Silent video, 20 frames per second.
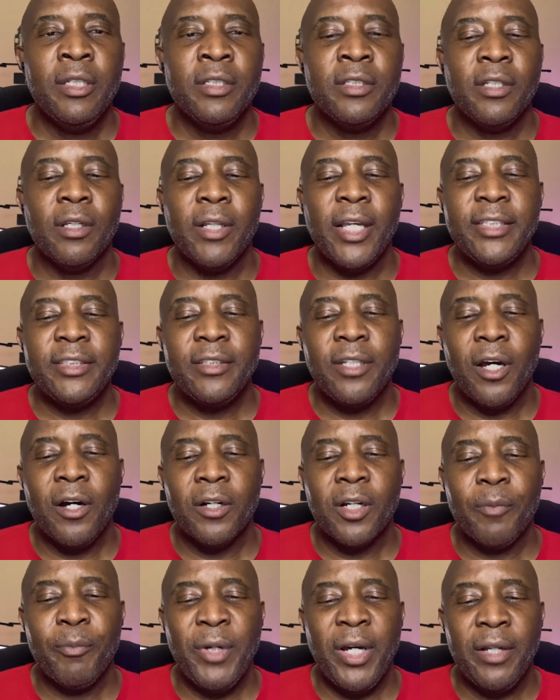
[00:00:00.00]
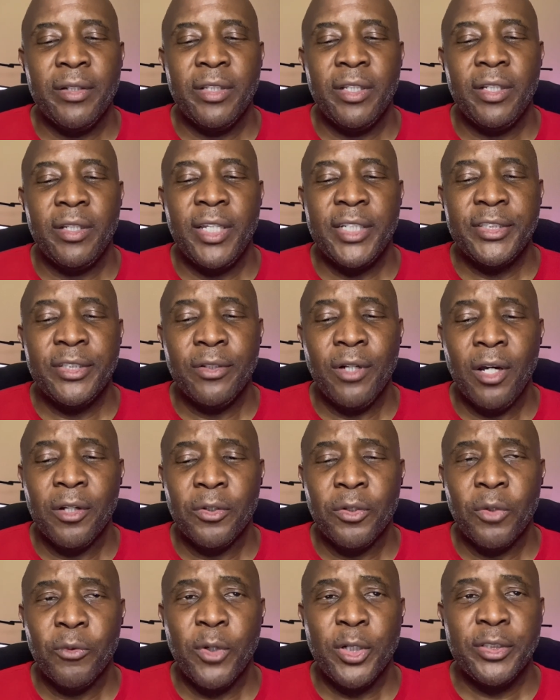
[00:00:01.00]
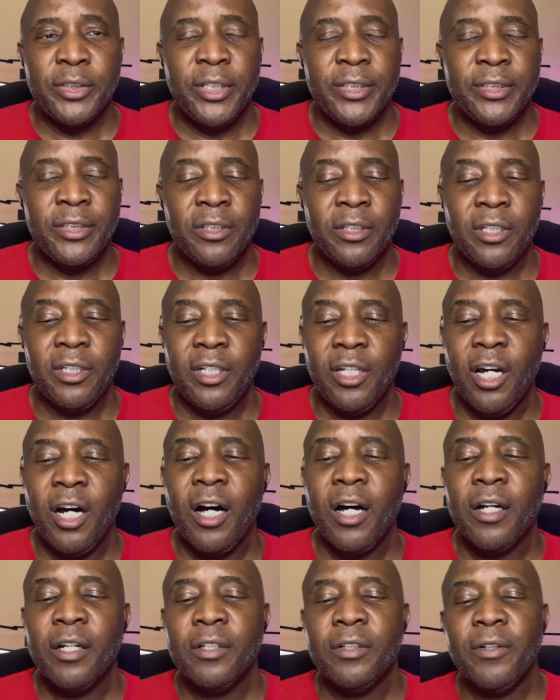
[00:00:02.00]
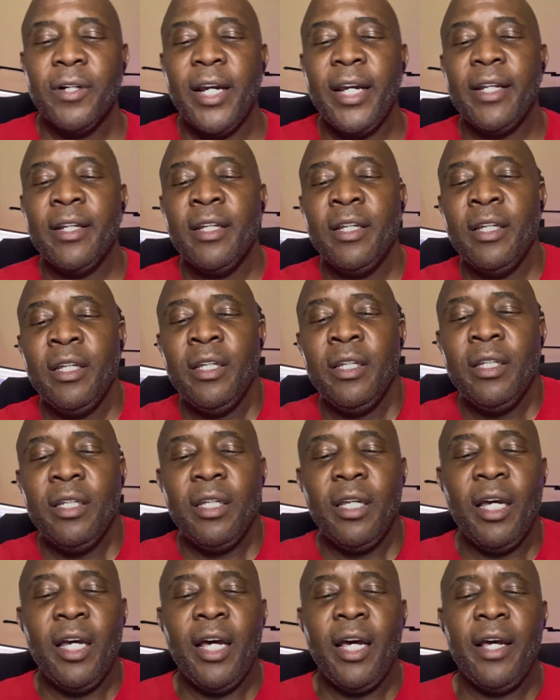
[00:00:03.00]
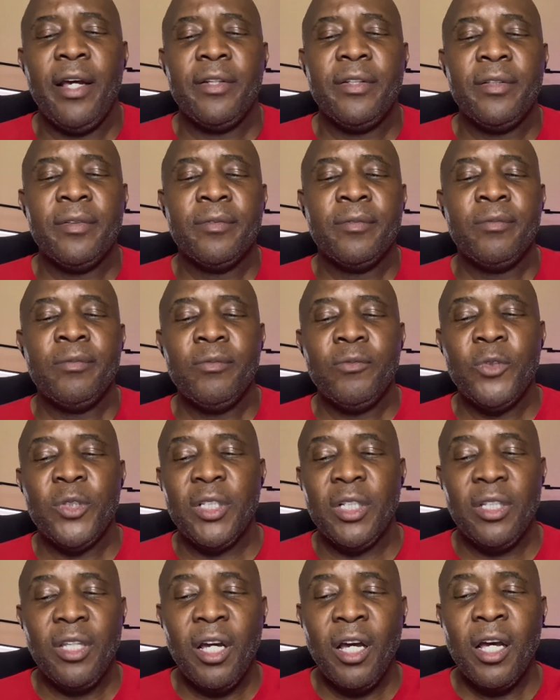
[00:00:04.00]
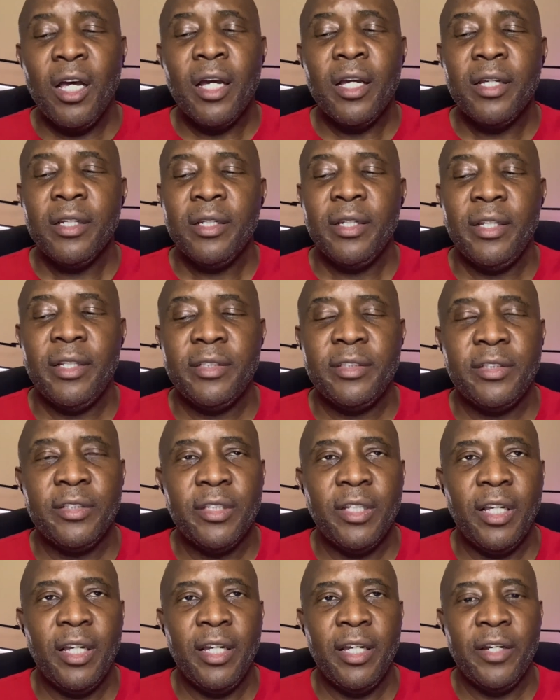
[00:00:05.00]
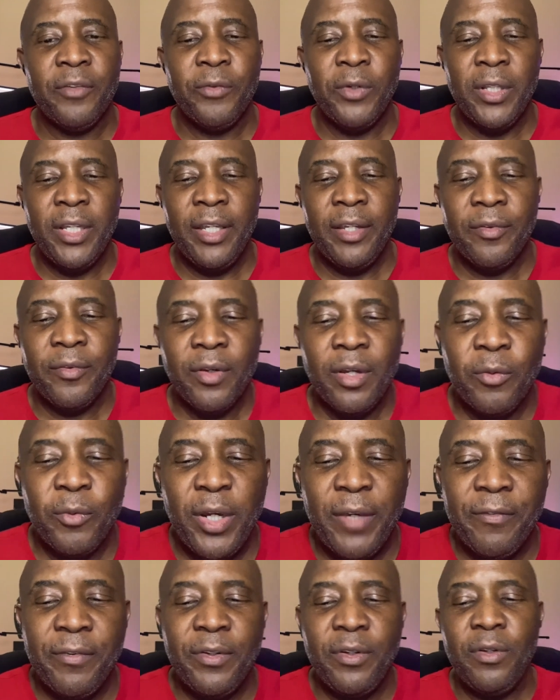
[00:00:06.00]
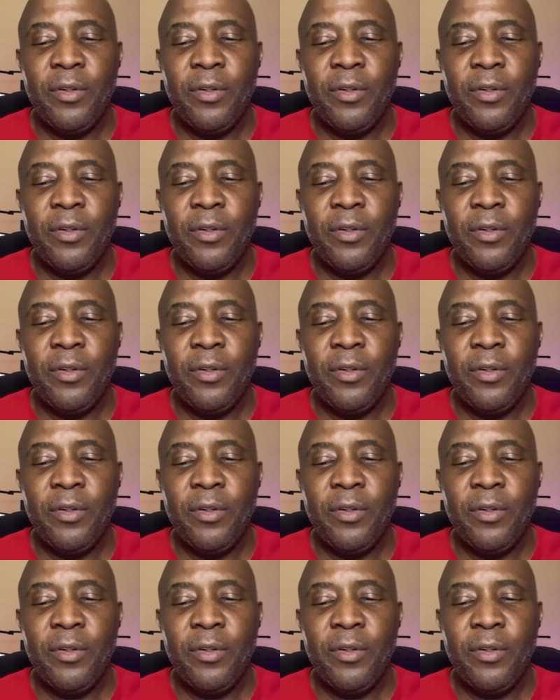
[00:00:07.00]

So let's talk about the digital audio workstation of the DAW, right? With the DAW, it's really a way for